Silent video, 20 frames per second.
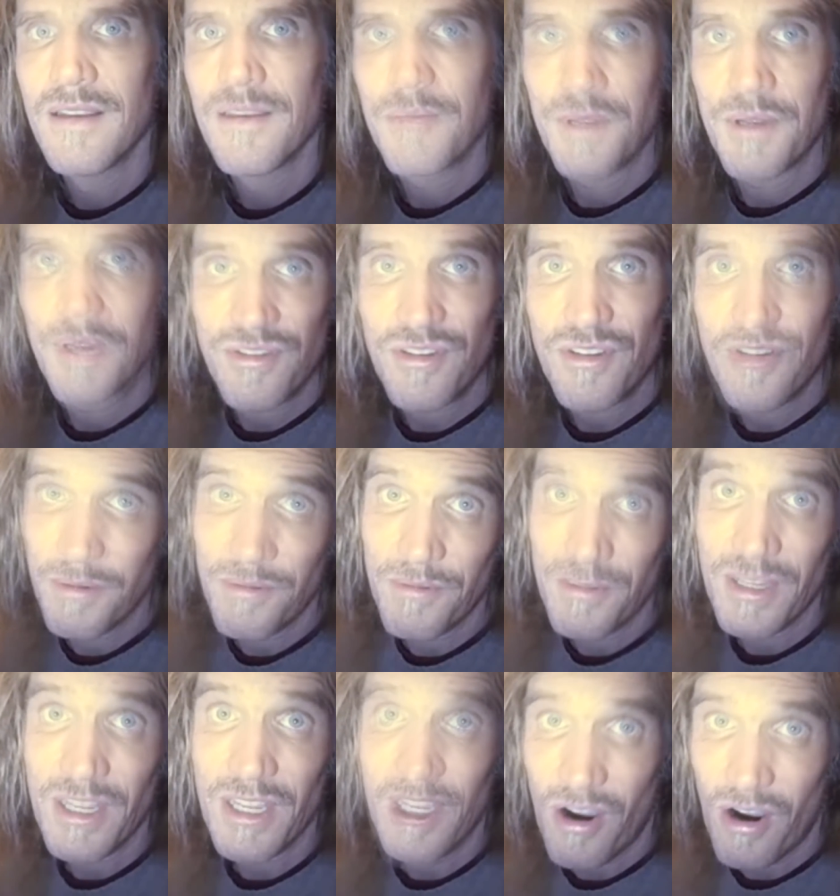but it's going to be
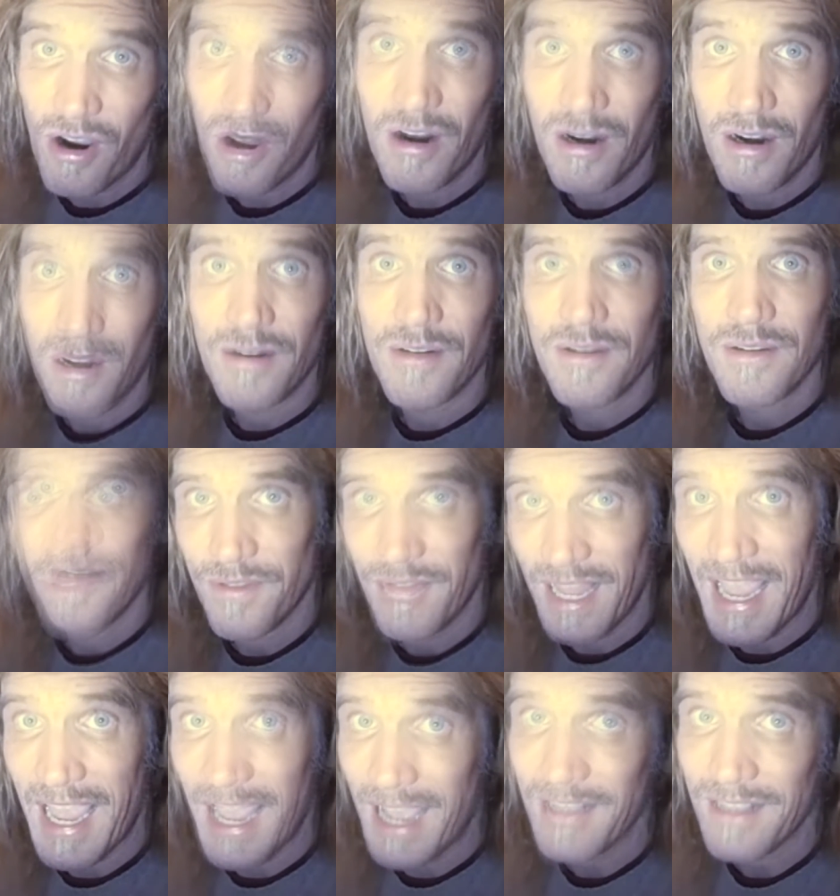really hard for the
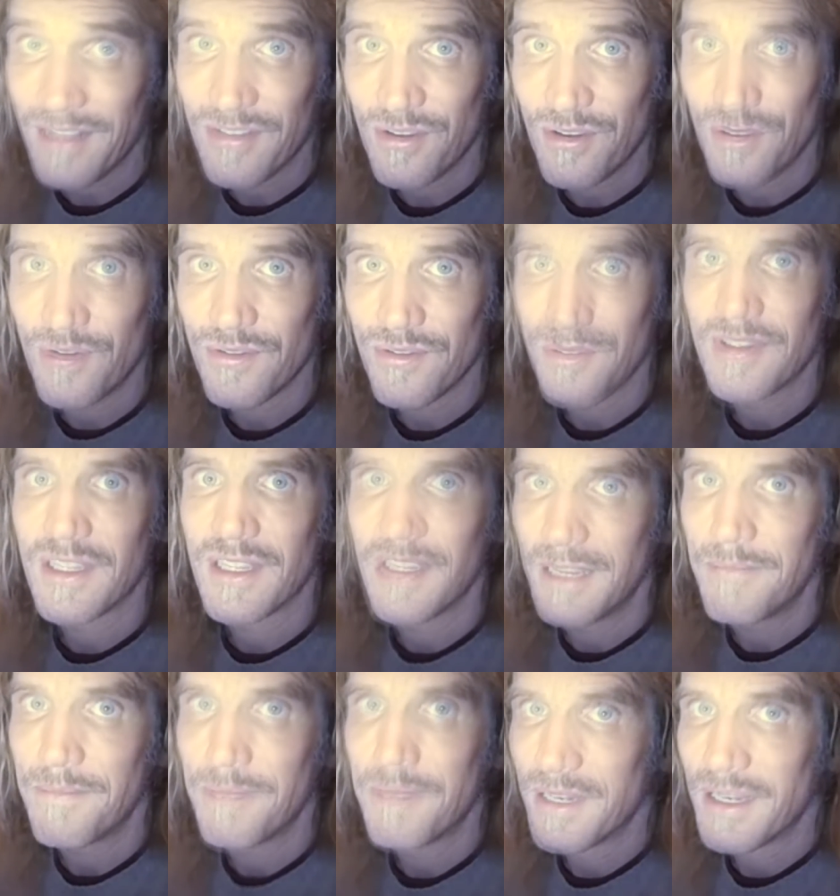assholes to
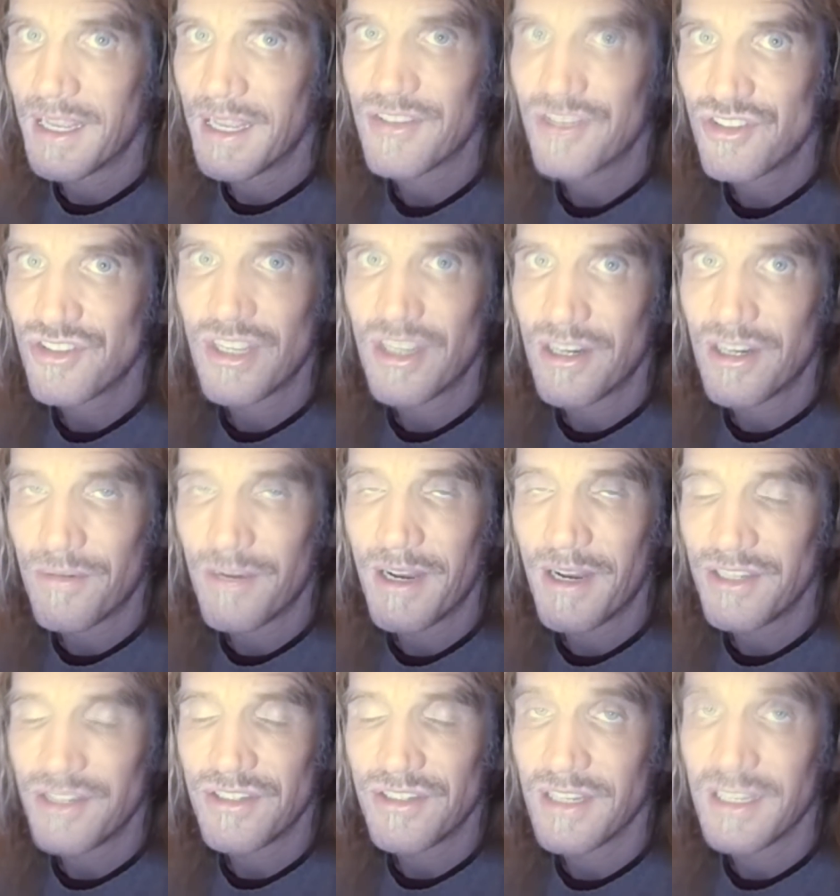keep the next
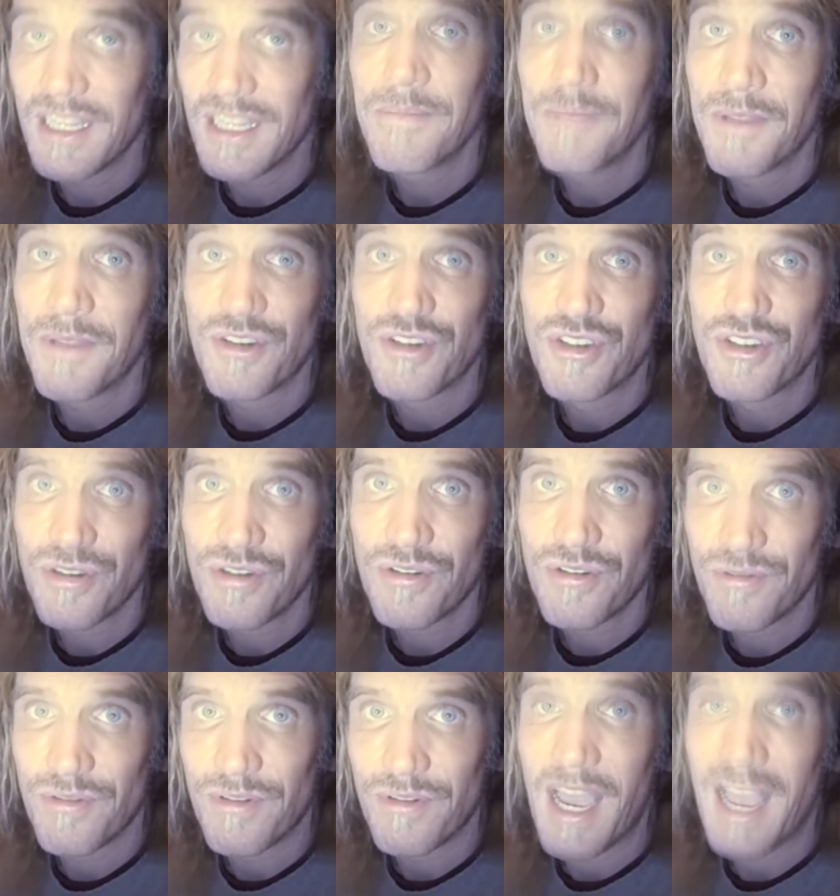generation, to keep their
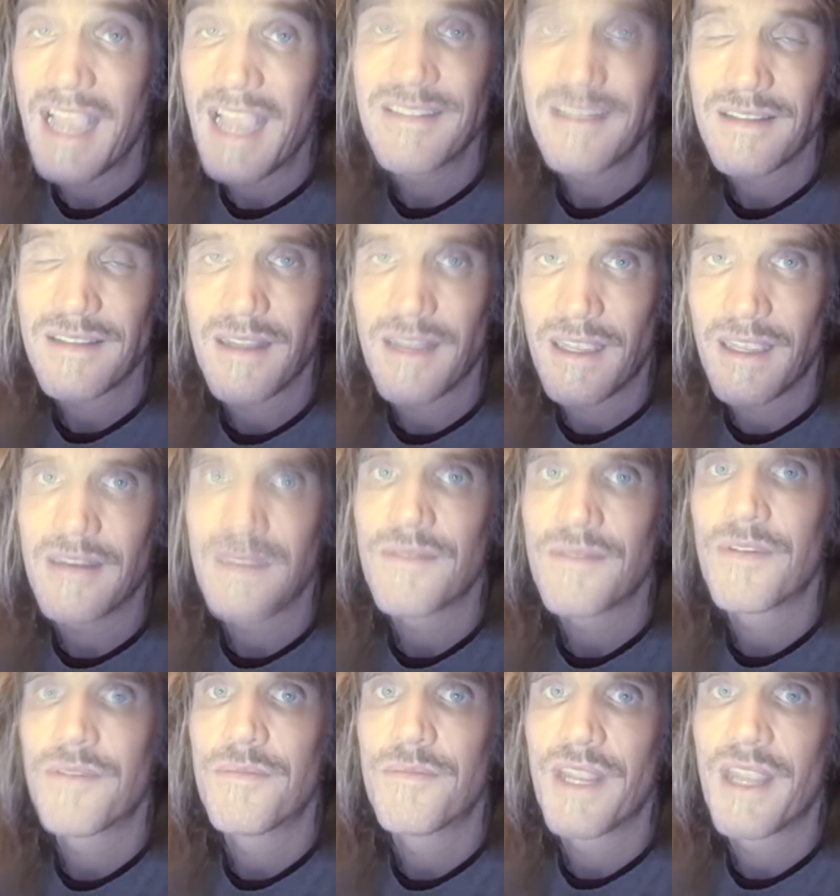children isolated
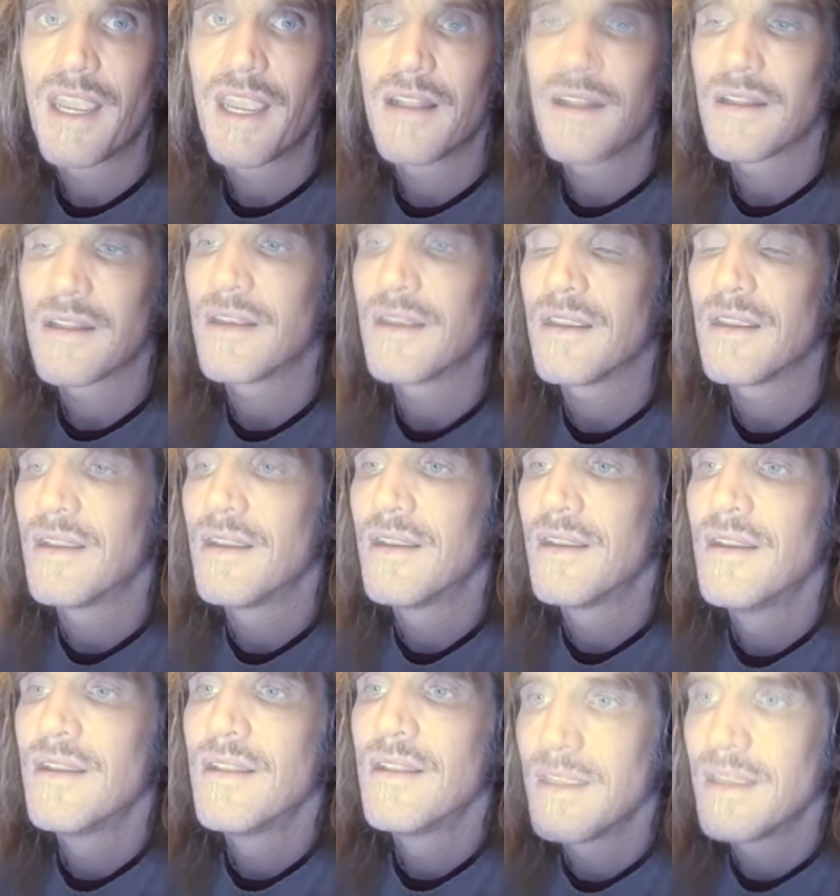from reality
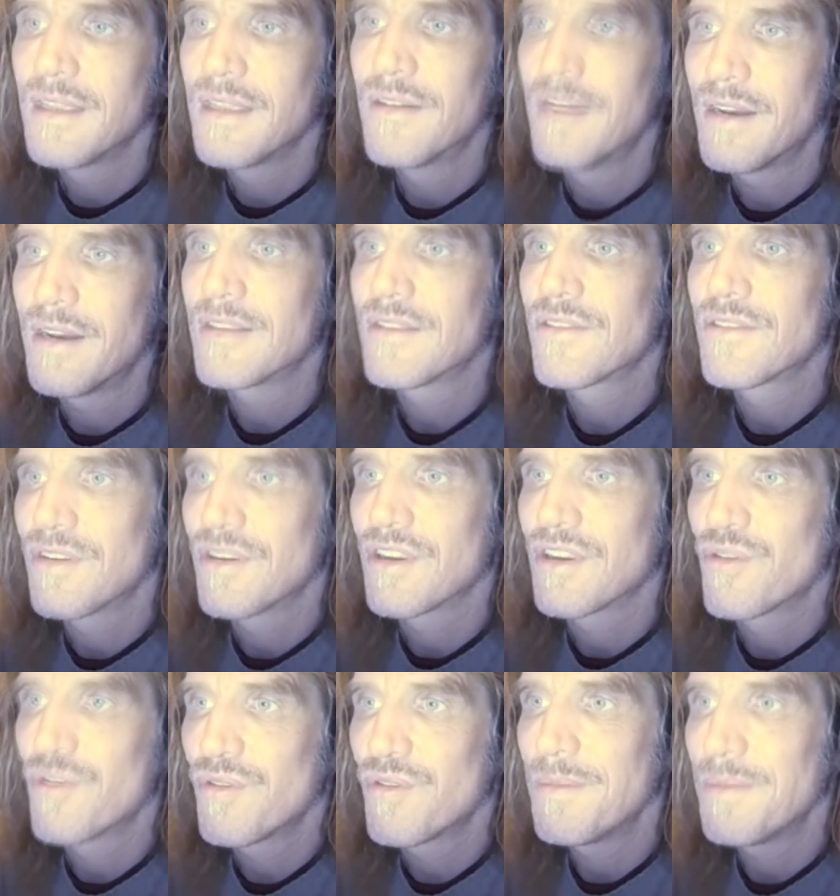the internet's going to
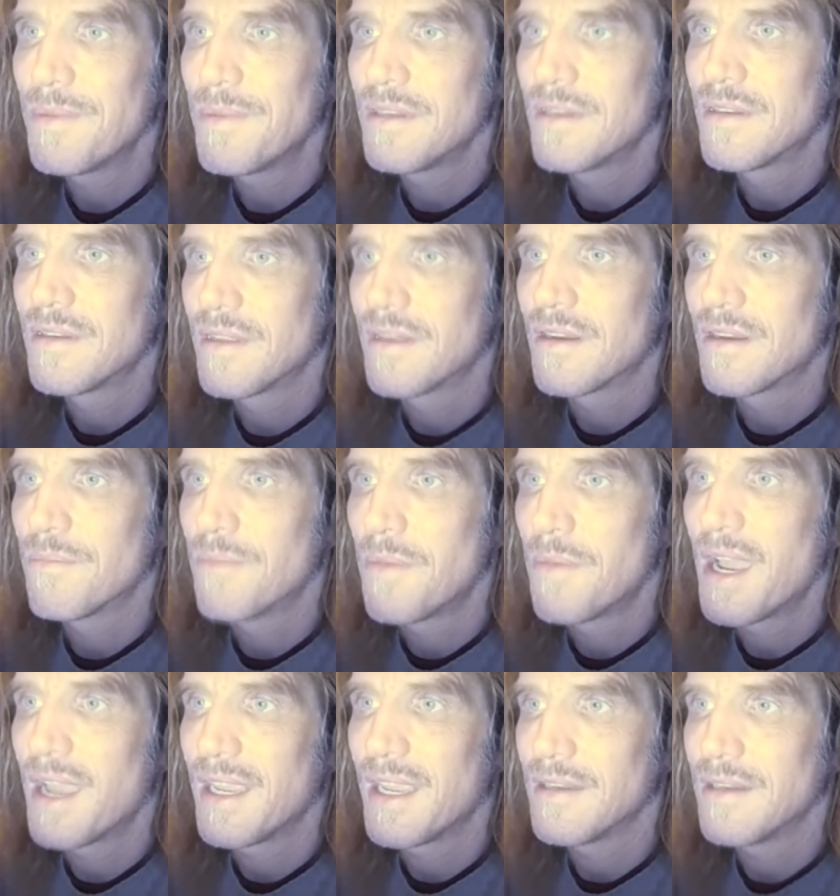creep into their
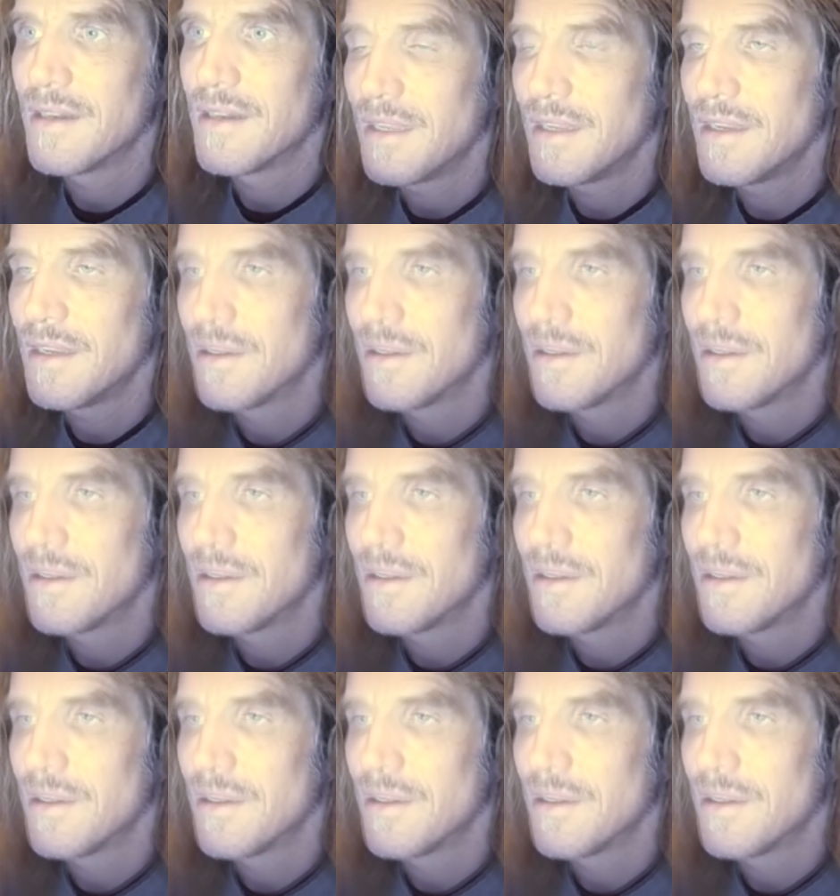mind and